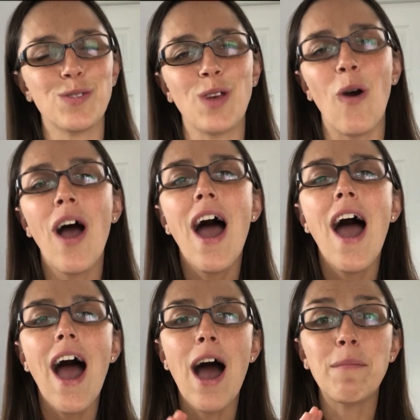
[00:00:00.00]
So
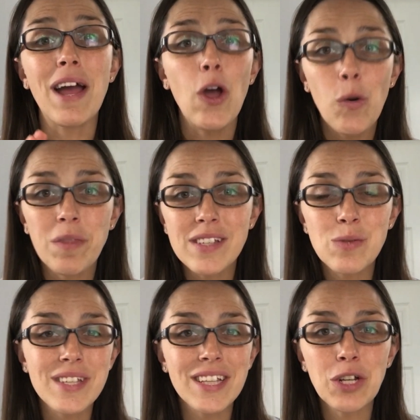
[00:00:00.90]
I hope this
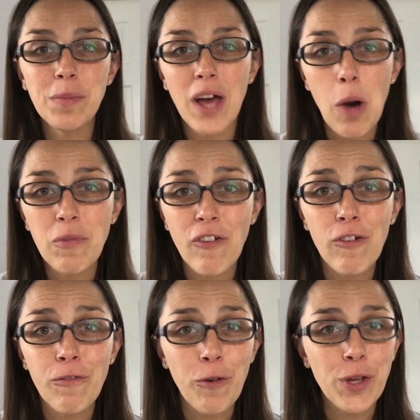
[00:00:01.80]
was a little bit
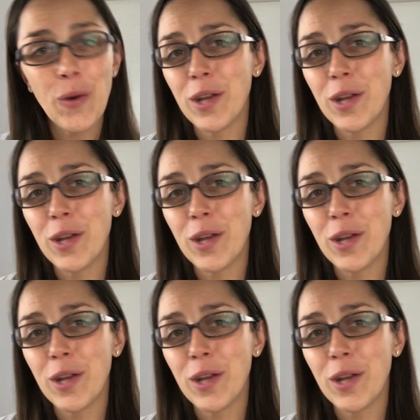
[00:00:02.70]
helpful for you.